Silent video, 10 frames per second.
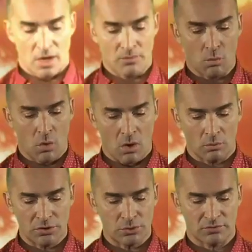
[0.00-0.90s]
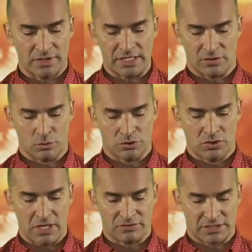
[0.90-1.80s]
Um, what, what sort of secret would you
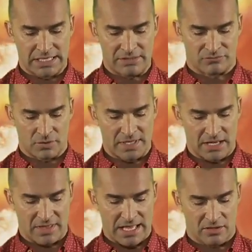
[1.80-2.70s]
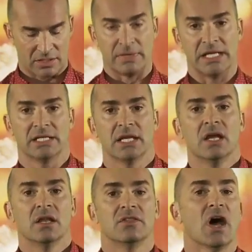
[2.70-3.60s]
love to keep from the other housemates
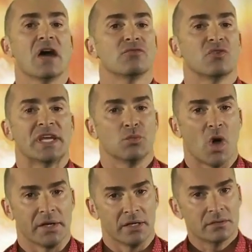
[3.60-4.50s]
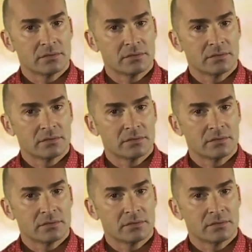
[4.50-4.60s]
that I've already won?